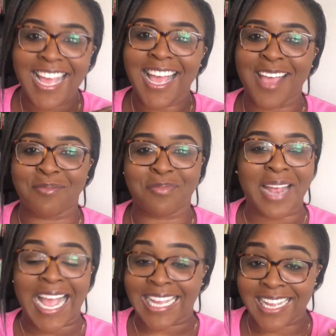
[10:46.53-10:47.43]
I,
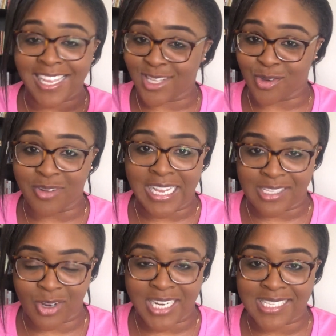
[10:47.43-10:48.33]
I can't get over it,
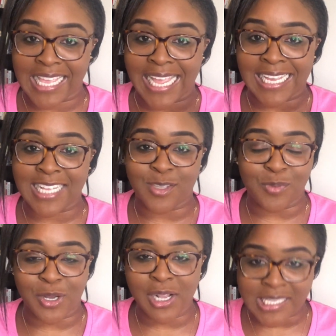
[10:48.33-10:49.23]
honestly. I can't,
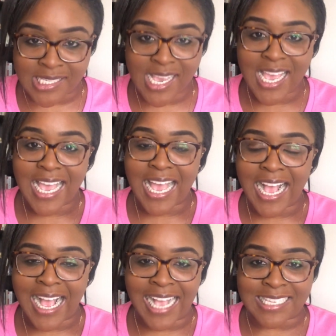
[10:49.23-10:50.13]
because
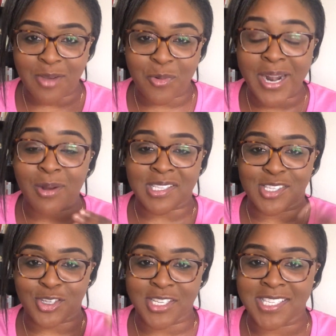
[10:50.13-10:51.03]
as I, when I was
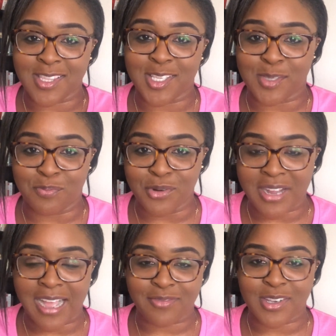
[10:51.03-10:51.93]
discussing this book
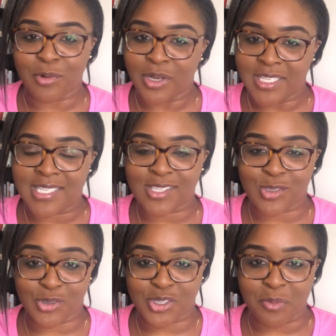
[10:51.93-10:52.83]
afterwards
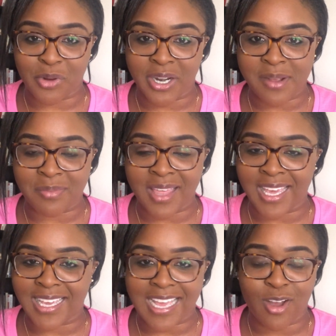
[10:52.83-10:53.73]
to someone, I'm
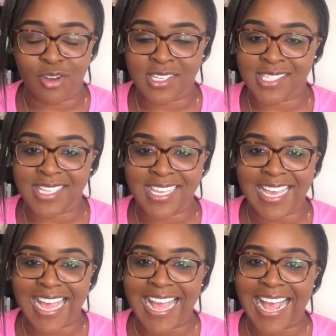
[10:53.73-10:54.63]
like, honestly,
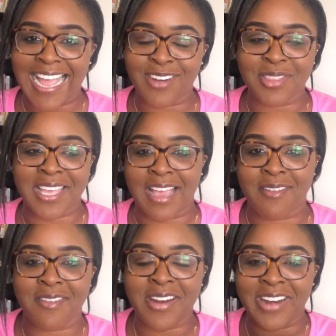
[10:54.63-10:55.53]
I don't think I've
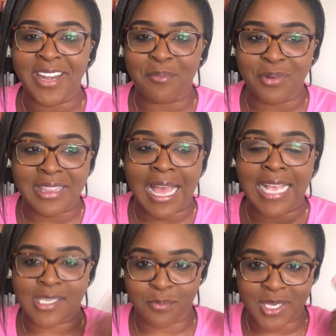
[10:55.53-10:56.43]
ever read a book that
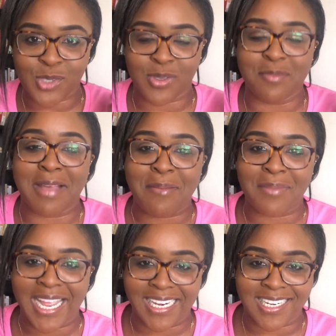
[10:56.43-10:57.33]
has messed with my
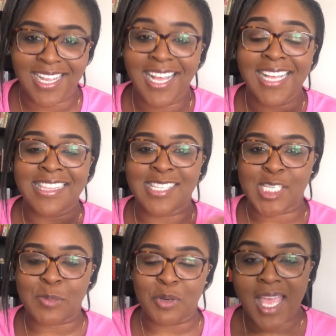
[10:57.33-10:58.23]
mind
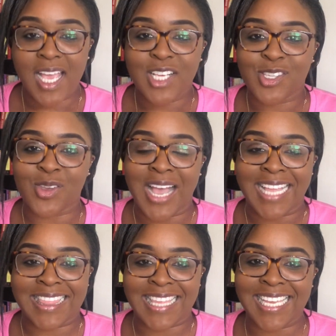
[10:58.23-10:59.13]
this much. So I
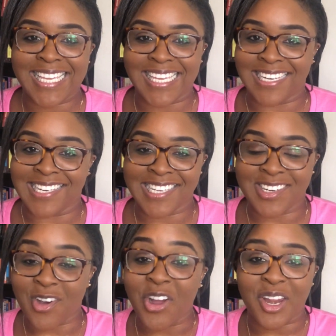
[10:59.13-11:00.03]
think he
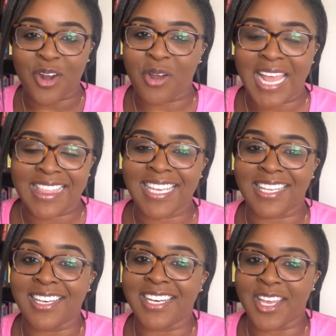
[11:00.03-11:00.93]
did, all in all, I think he
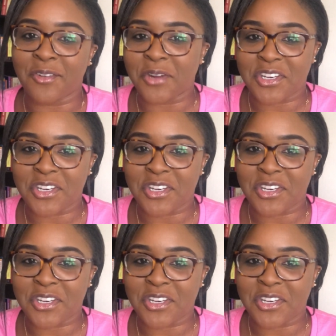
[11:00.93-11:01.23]
did a great